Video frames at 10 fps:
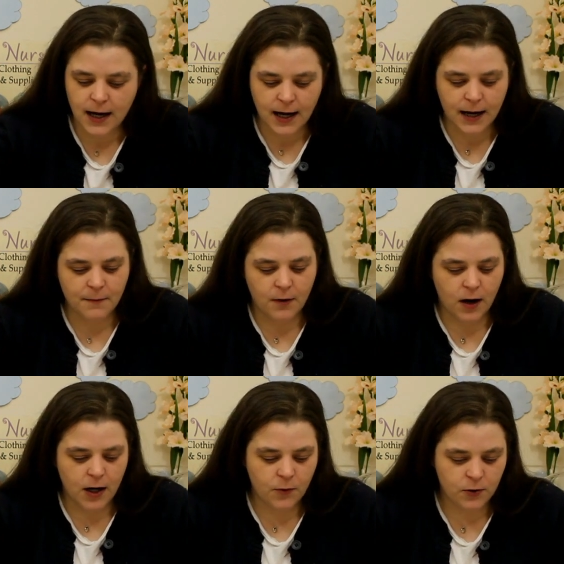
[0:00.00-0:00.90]

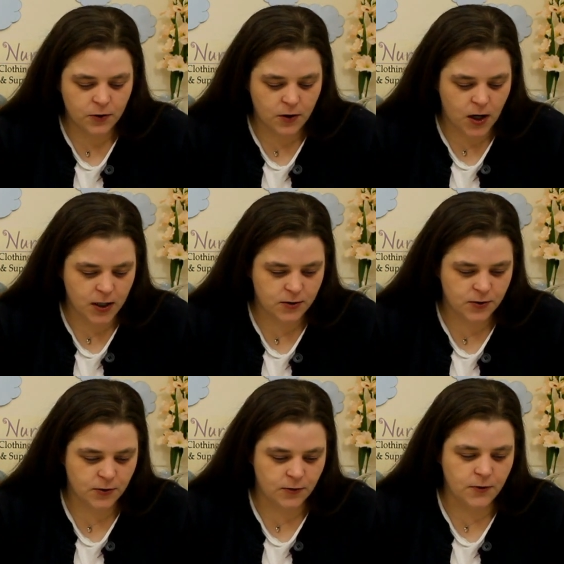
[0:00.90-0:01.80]
I want you guys
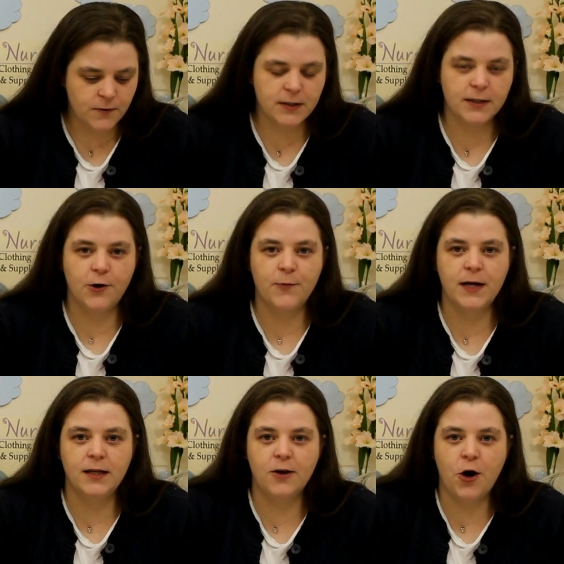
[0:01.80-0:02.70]
to tell
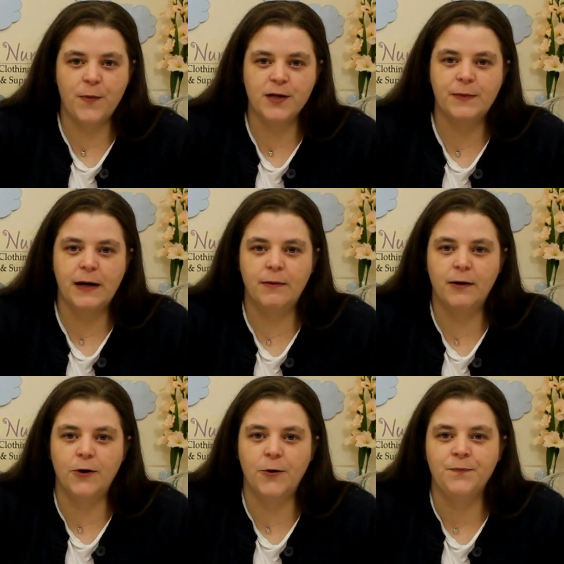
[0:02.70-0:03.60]
me in the comments bar
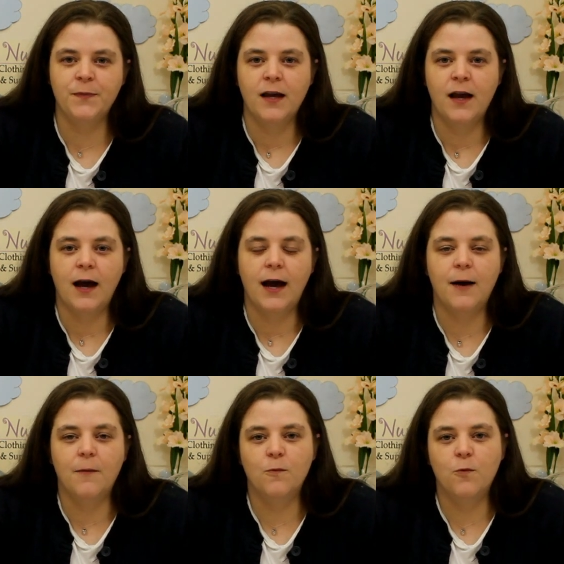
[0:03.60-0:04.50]
below
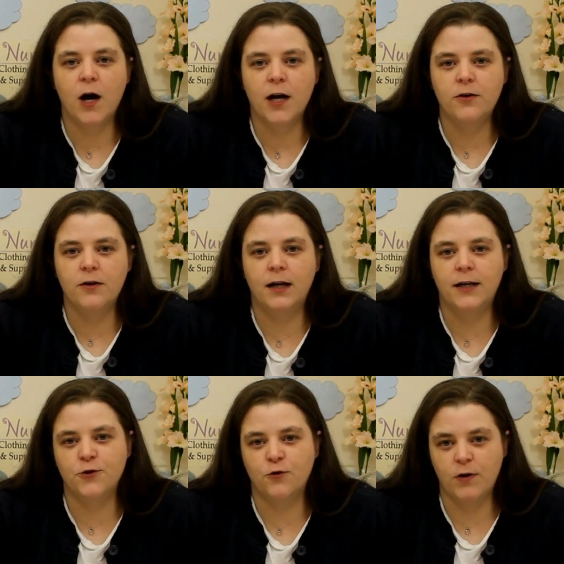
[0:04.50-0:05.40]
why you
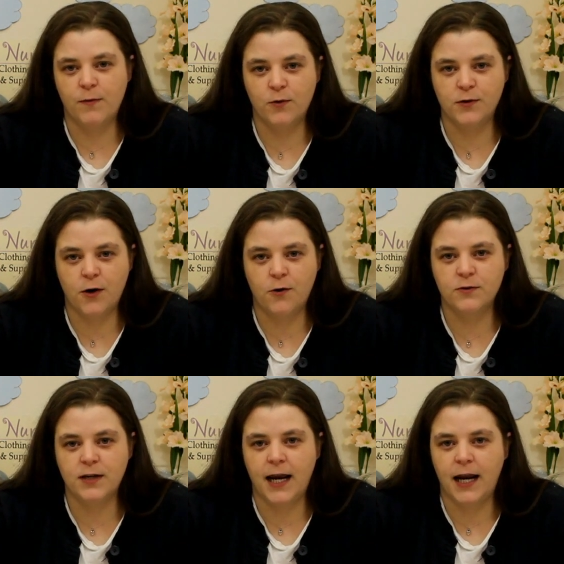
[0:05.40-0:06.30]
collect your reborn
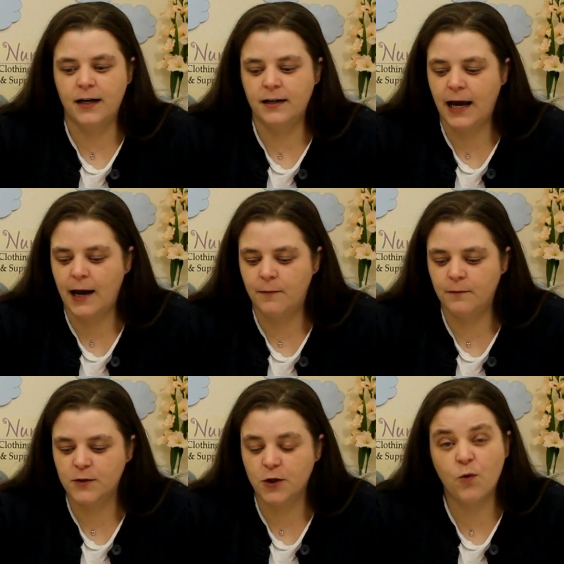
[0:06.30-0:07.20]
dolls and
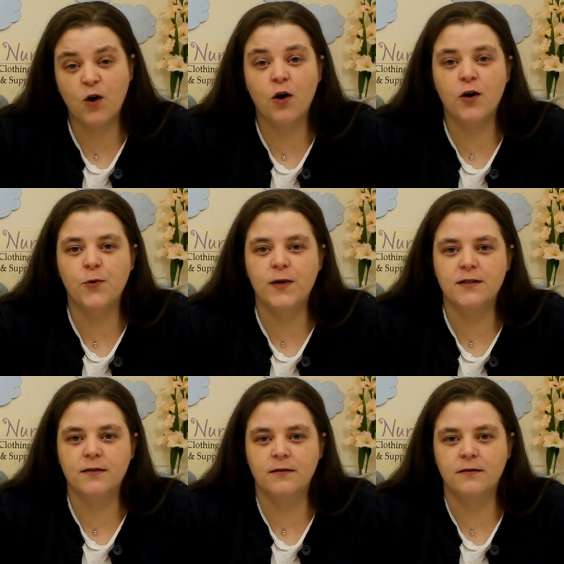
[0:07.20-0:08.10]
sort of what got you
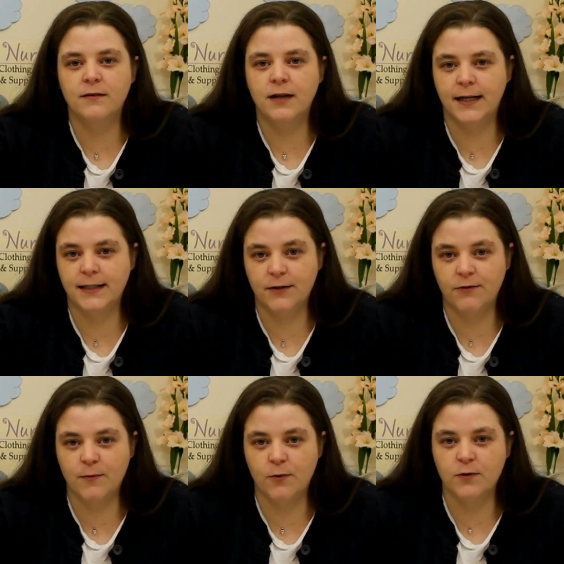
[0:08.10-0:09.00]
into collecting
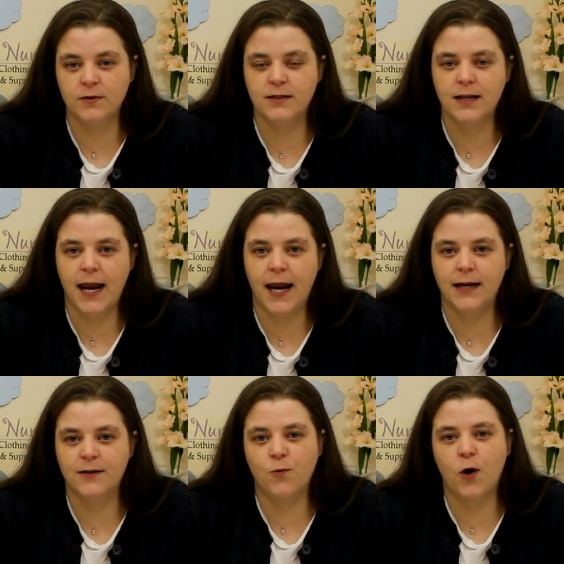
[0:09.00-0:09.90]
reborns
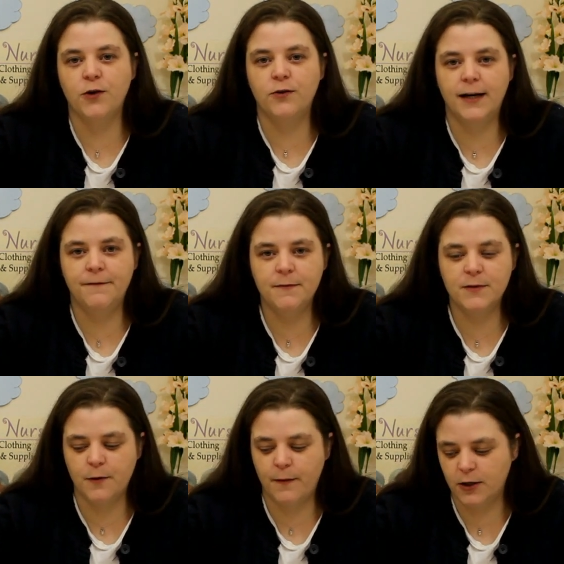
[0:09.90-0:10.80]
and why you love them
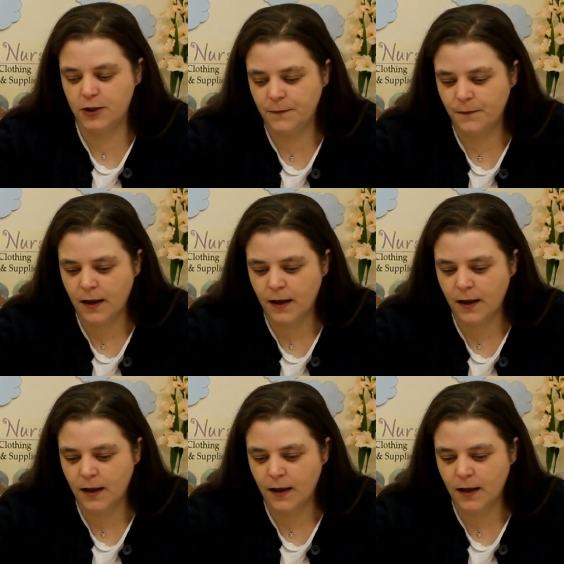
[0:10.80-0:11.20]
so much.